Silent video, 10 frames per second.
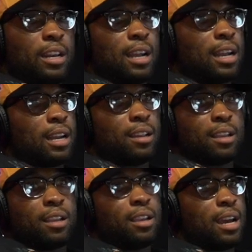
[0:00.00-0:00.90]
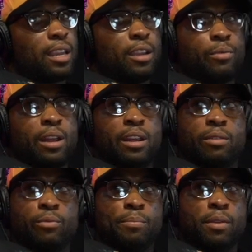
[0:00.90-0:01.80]
then I gotta gotta get ready
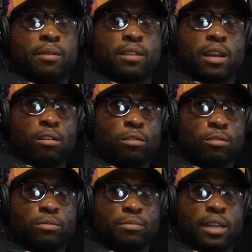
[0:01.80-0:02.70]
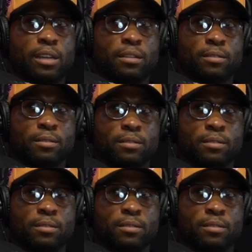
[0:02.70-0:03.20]
and repeat that Arnold. Yeah, There you go, that